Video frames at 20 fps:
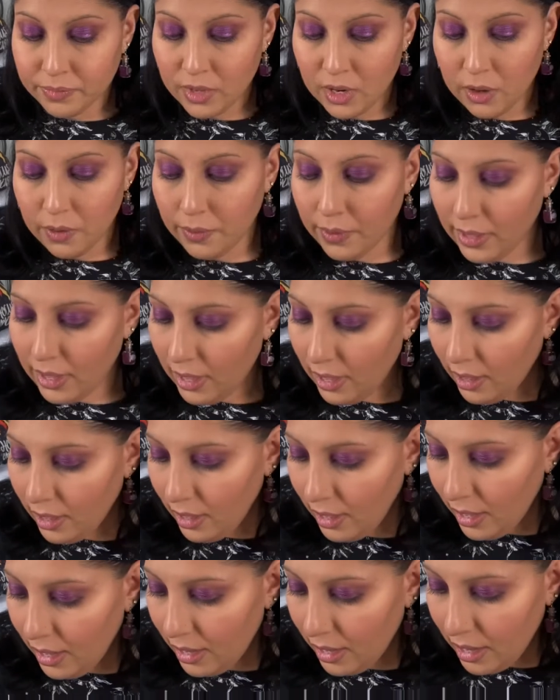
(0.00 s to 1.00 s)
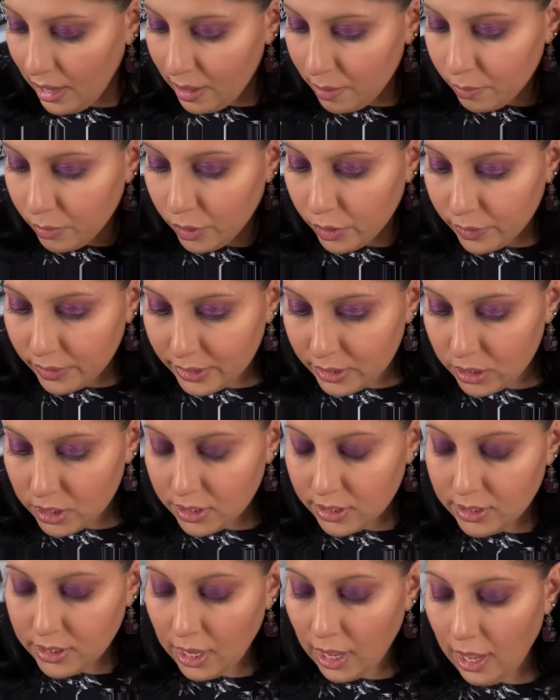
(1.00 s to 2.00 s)
Okay, and I'm going to
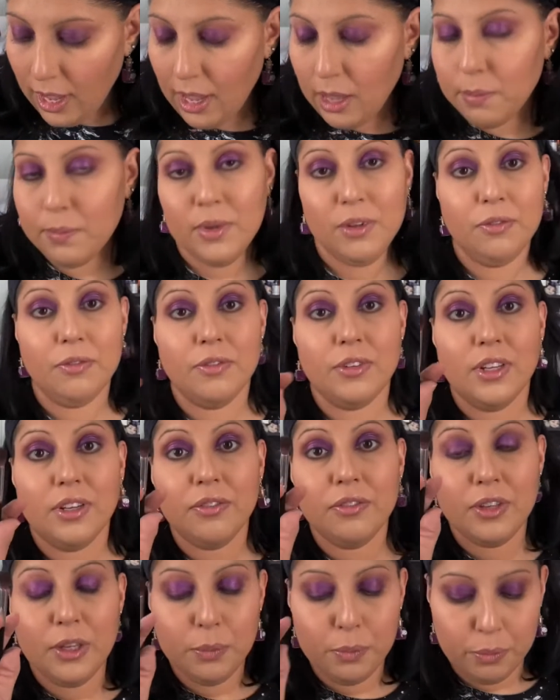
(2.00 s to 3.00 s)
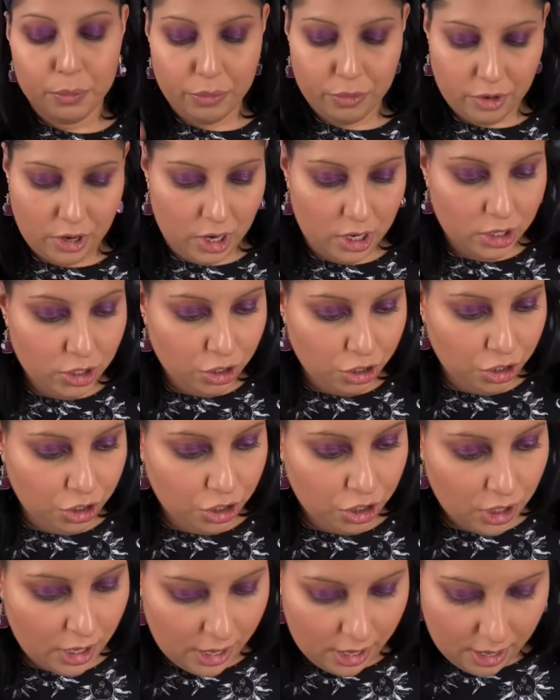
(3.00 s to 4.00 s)
take my fluffy
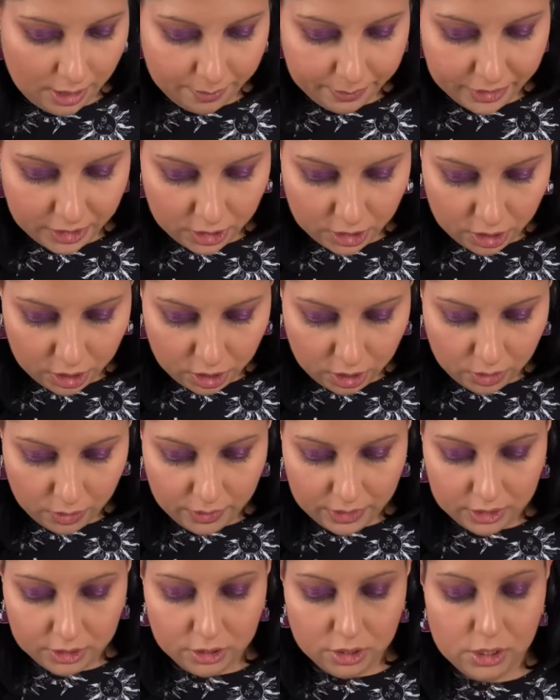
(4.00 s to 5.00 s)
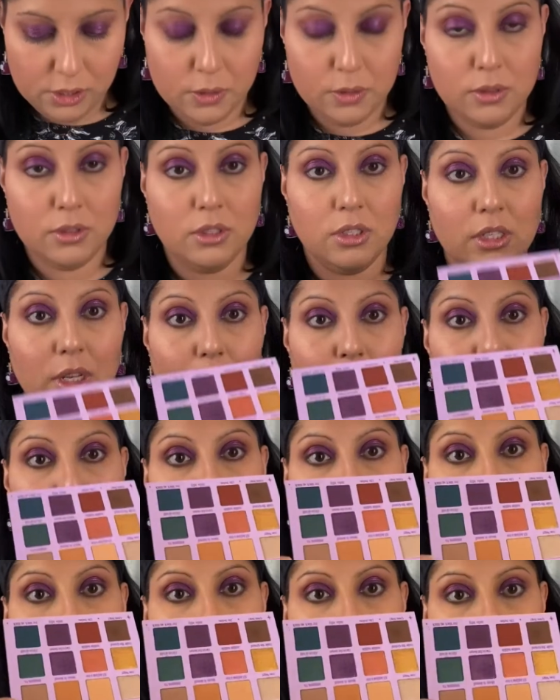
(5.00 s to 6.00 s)
brush and I'm gonna go into Summon
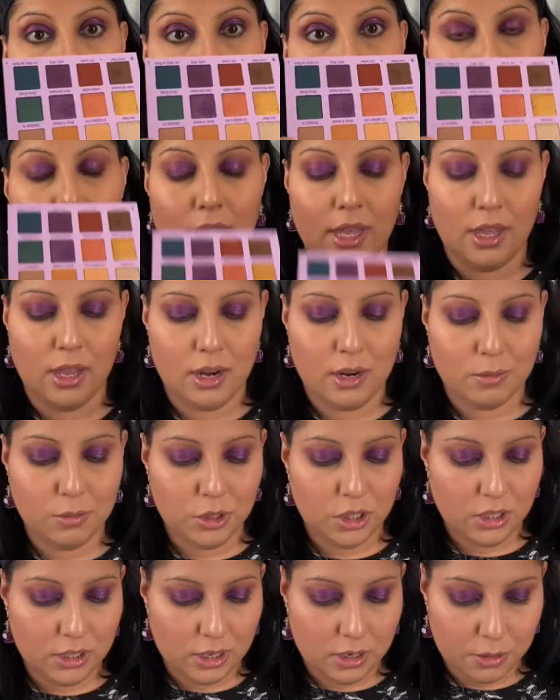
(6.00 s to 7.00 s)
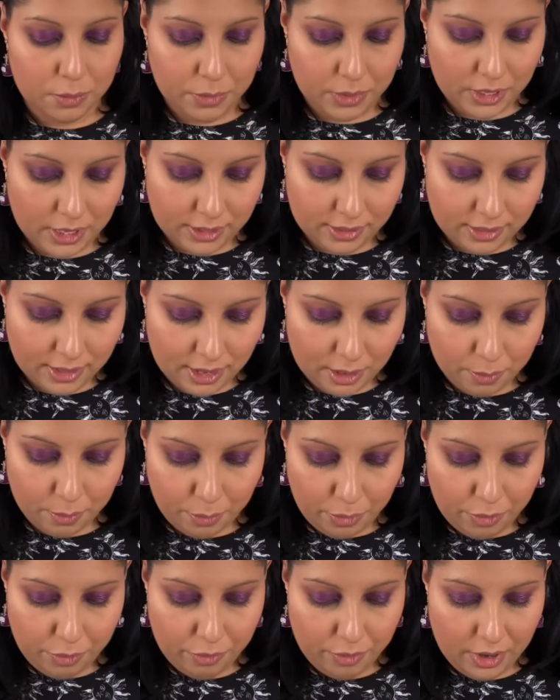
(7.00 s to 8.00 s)
Us, and I'm just gonna blend that
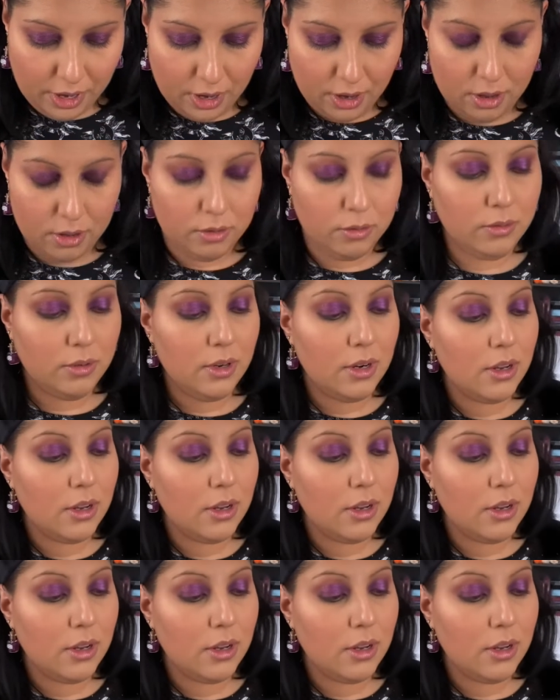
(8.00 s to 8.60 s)
brown.